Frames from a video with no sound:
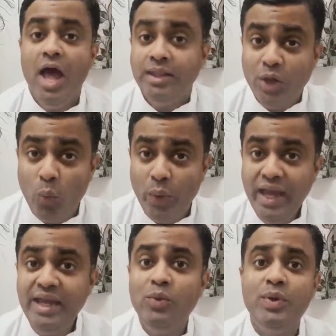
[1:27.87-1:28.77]
The
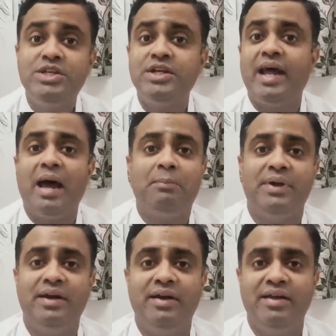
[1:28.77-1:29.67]
way in which it
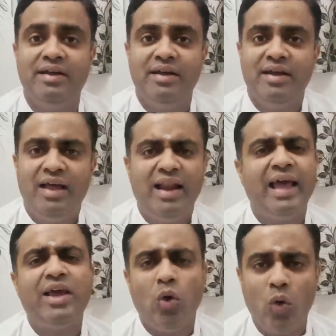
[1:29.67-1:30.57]
happened
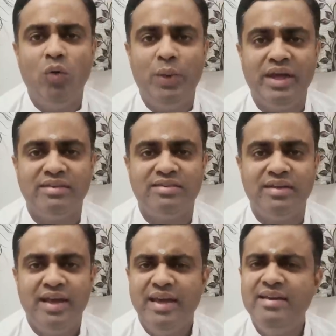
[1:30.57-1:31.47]
like always,
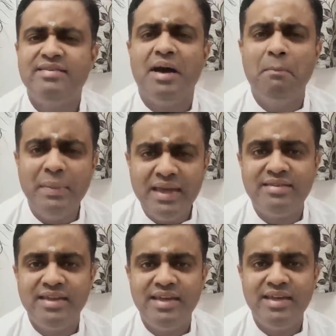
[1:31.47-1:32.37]
is
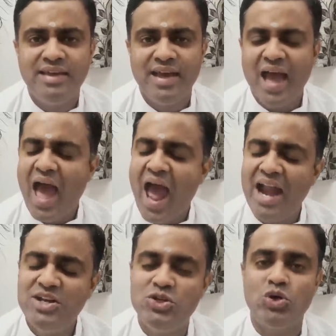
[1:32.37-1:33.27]
amazing
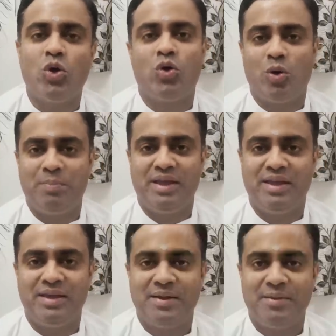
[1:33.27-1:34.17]
and jaw dropping.
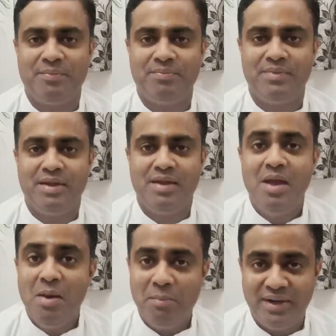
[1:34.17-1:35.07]

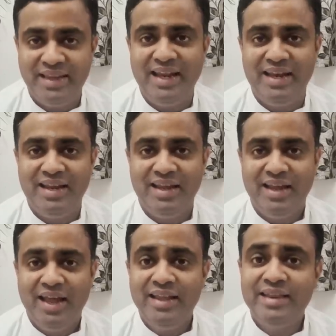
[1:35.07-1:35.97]
But then,
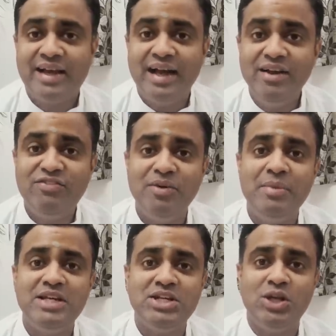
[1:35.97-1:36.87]
the
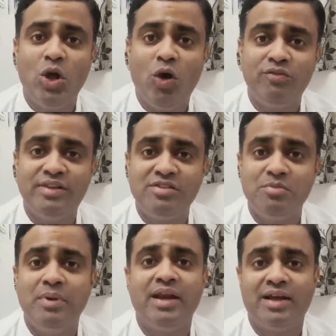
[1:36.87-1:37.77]
confirmation of this
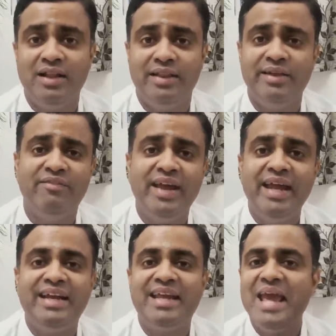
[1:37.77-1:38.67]
miracle, the way
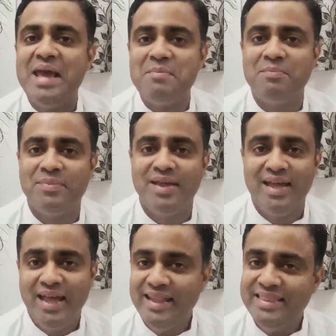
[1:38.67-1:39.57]
it came,
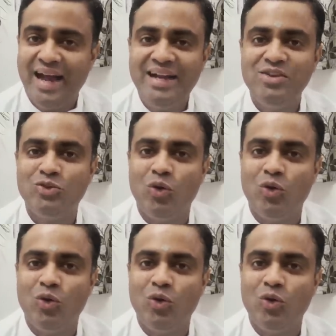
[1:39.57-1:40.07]
that is